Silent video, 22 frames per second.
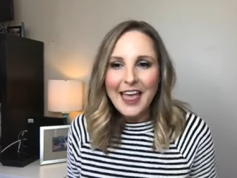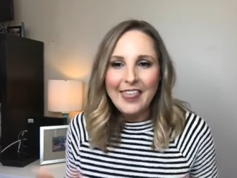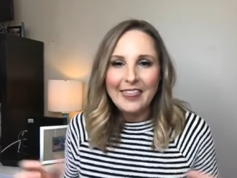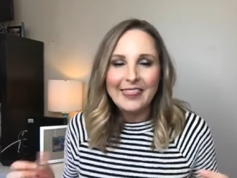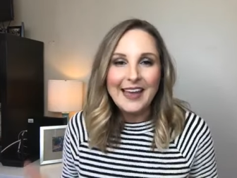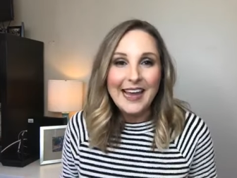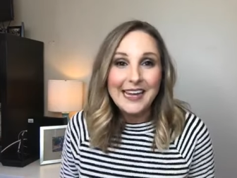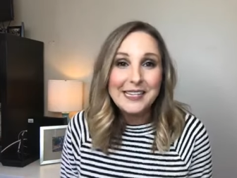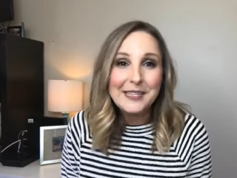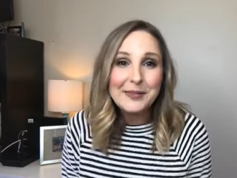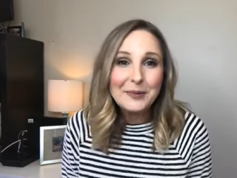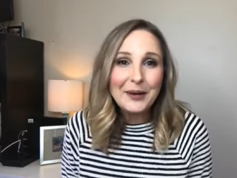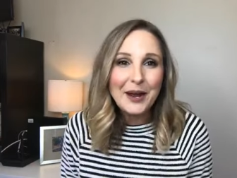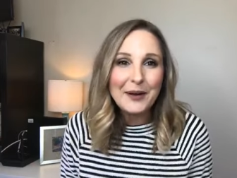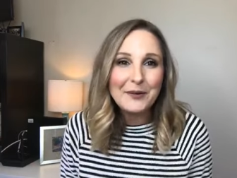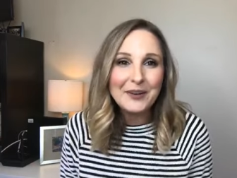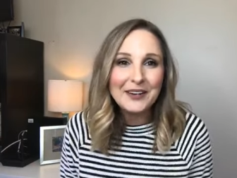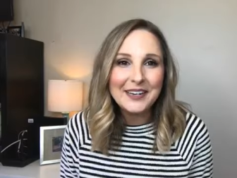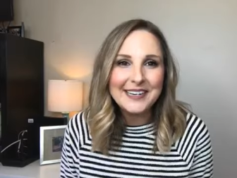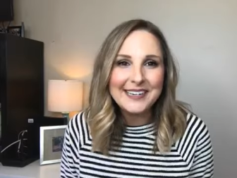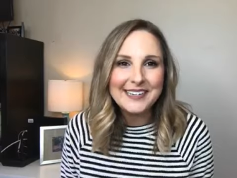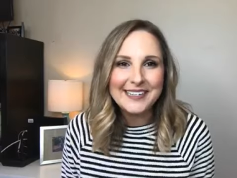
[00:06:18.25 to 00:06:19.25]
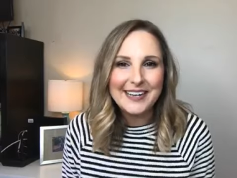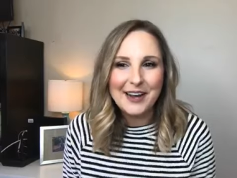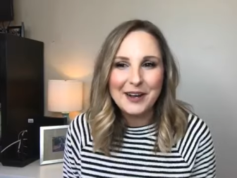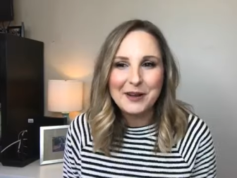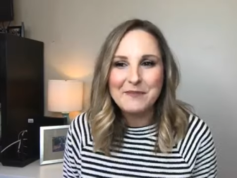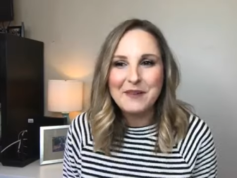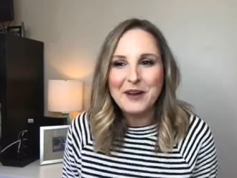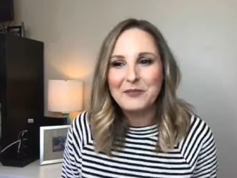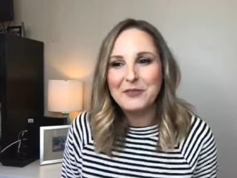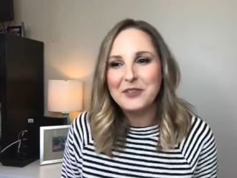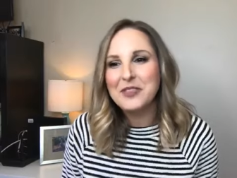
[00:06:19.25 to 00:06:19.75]
that's what I wanted to talk
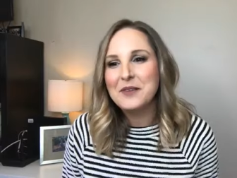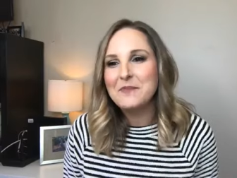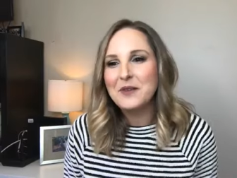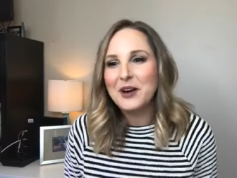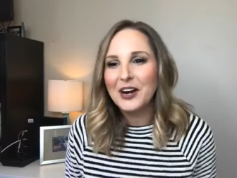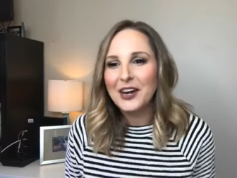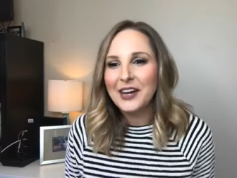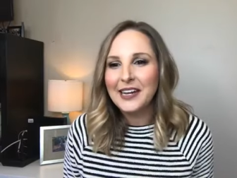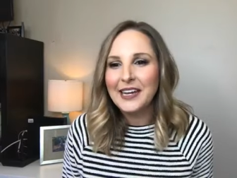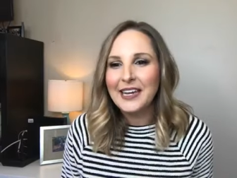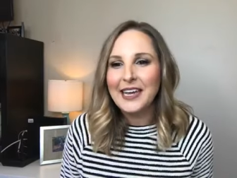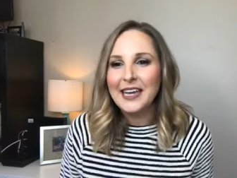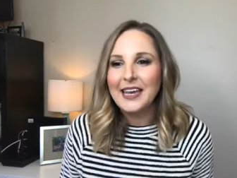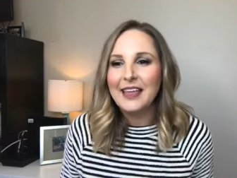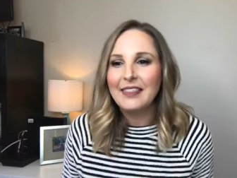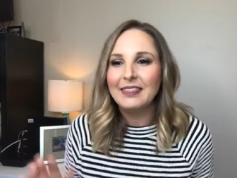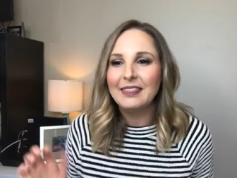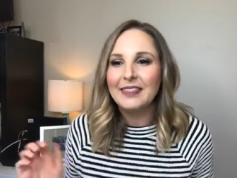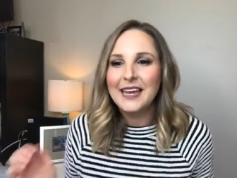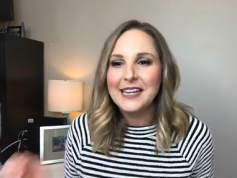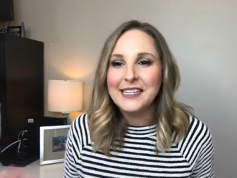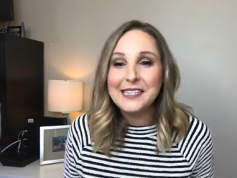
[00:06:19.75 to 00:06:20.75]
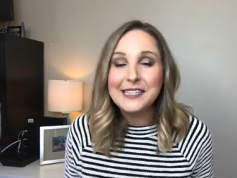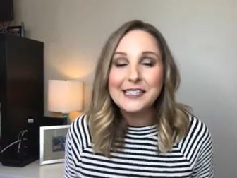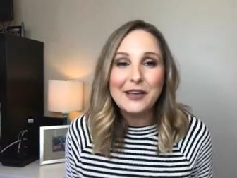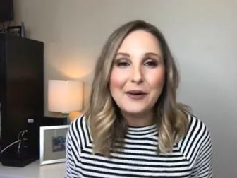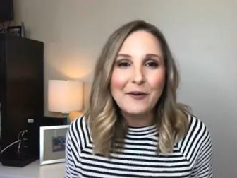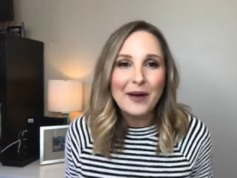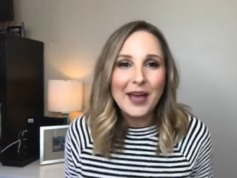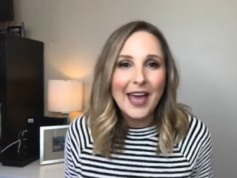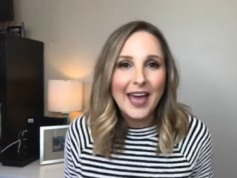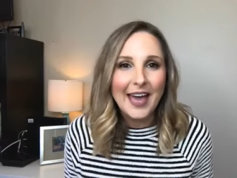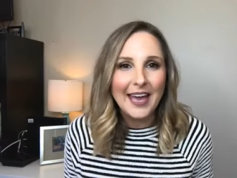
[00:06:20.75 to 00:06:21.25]
about with the marketing. Let's
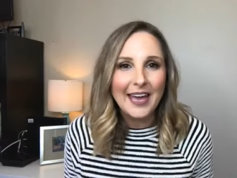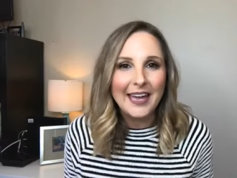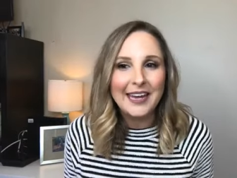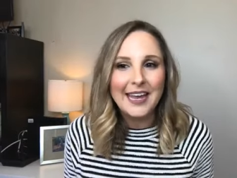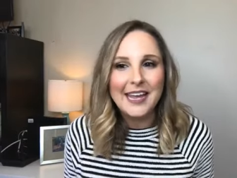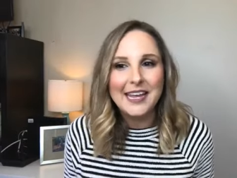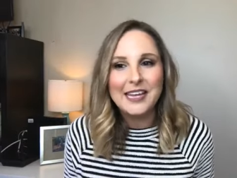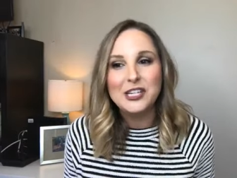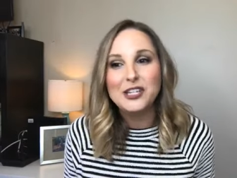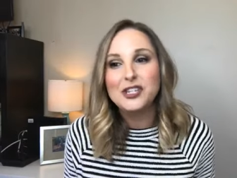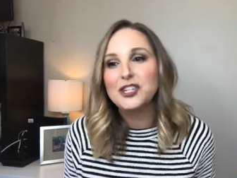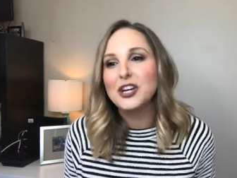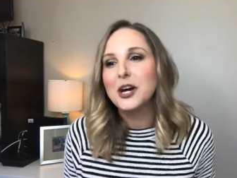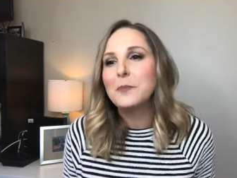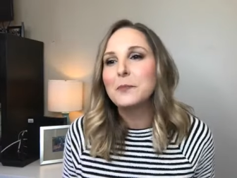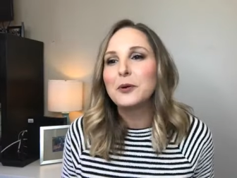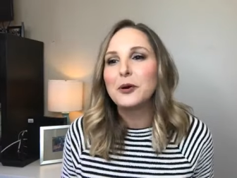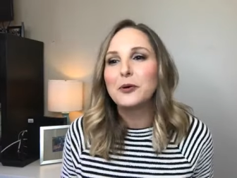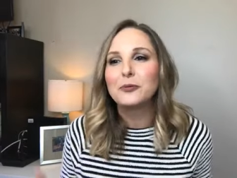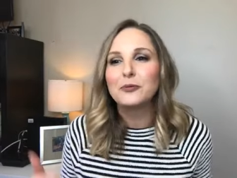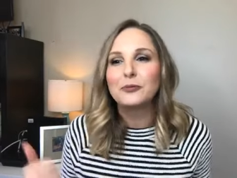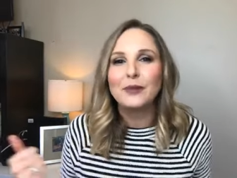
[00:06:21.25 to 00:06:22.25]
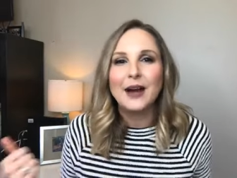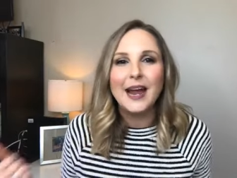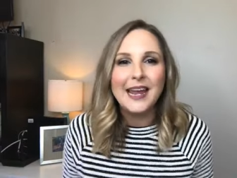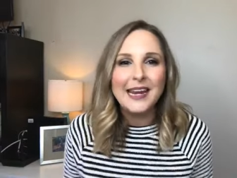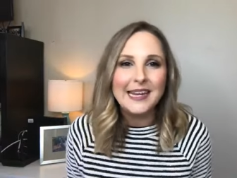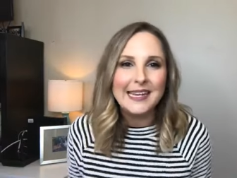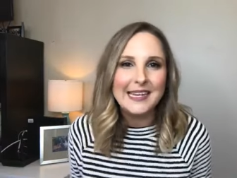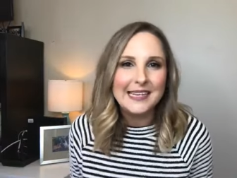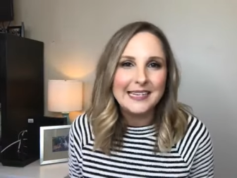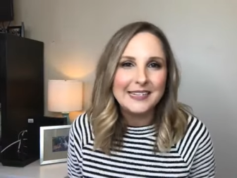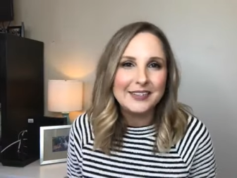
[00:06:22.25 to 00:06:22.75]
go ahead and jump right
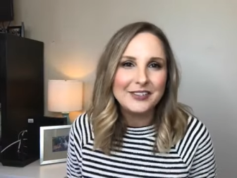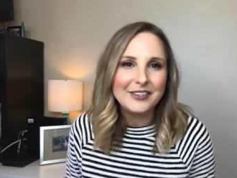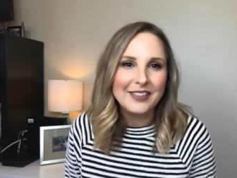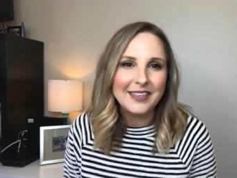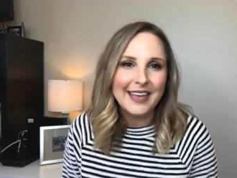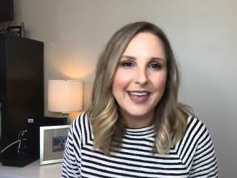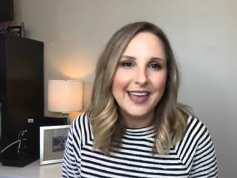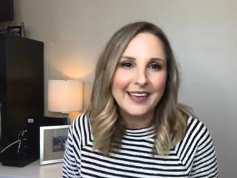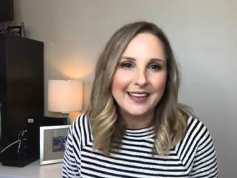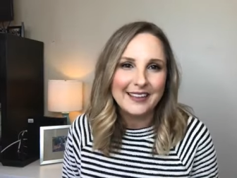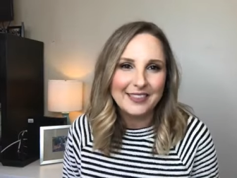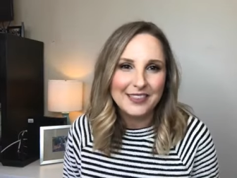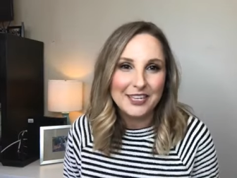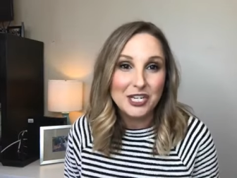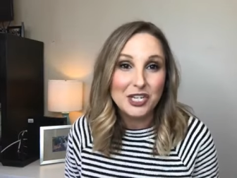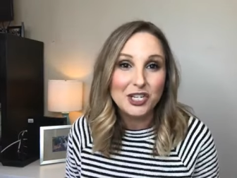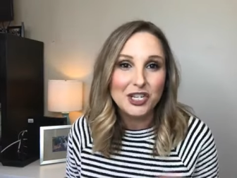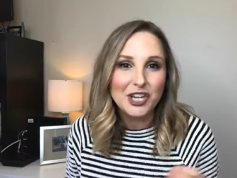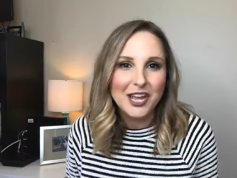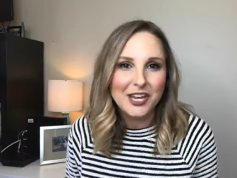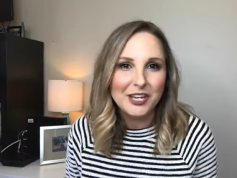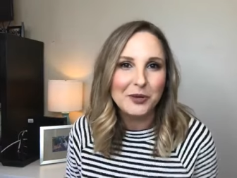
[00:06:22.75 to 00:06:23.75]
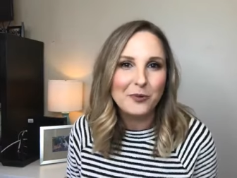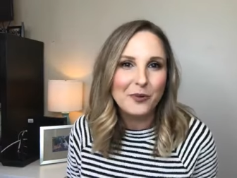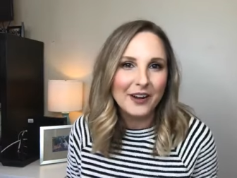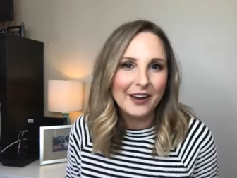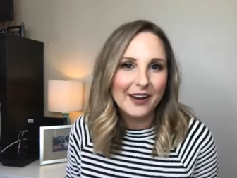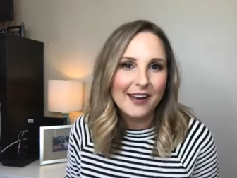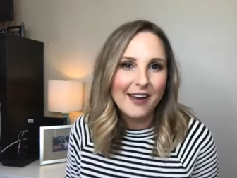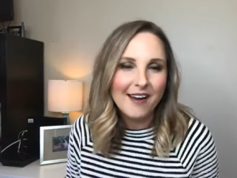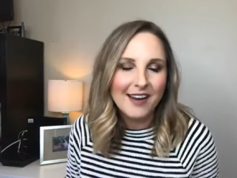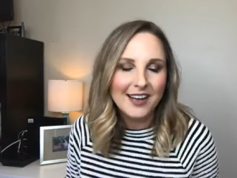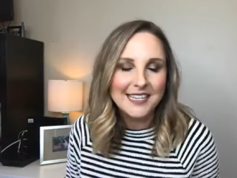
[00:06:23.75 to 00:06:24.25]
into the
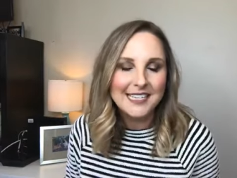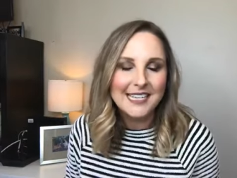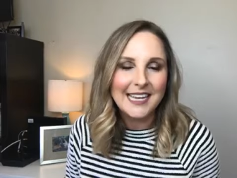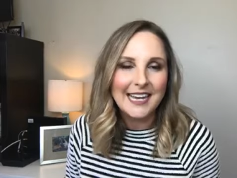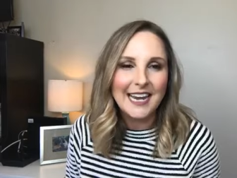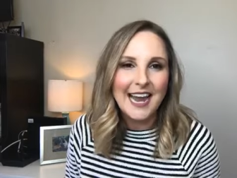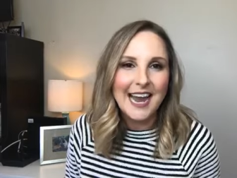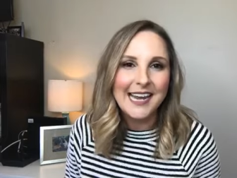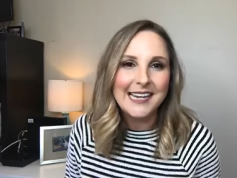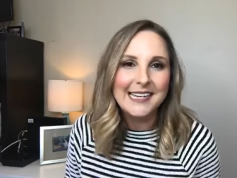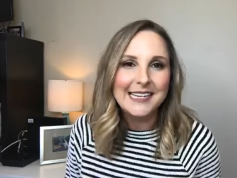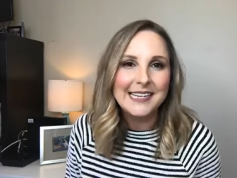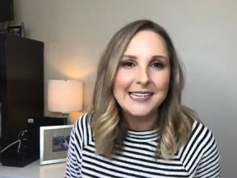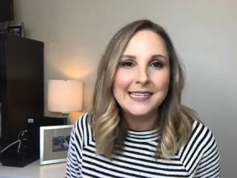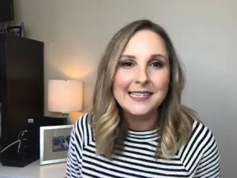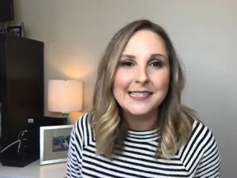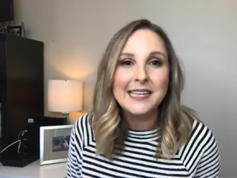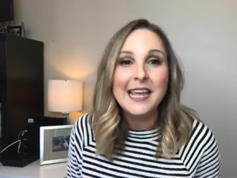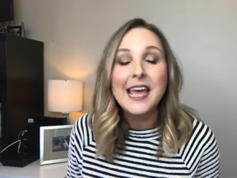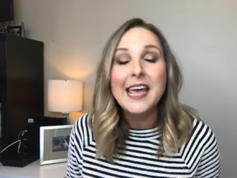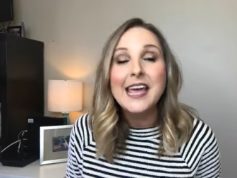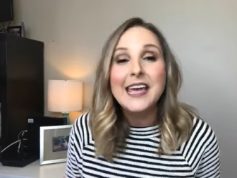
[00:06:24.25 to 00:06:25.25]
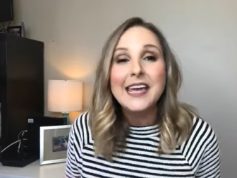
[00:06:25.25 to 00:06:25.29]
January content ideas.